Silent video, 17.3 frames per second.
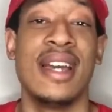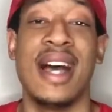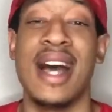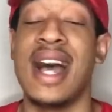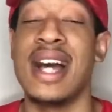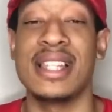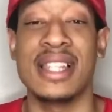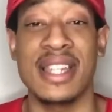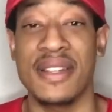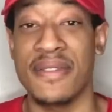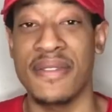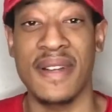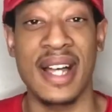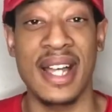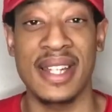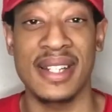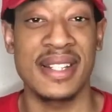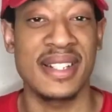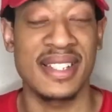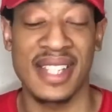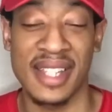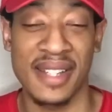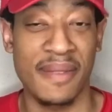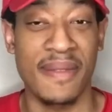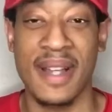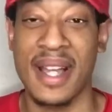I like fire.
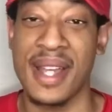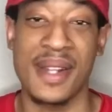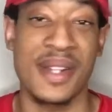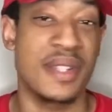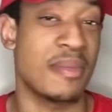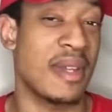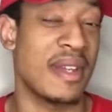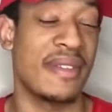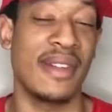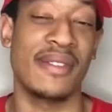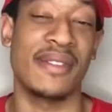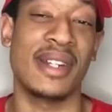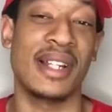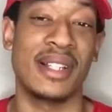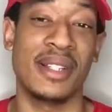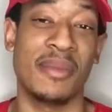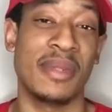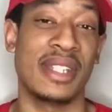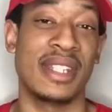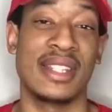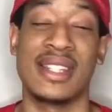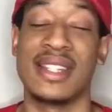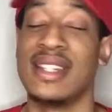Like fire is my favorite element.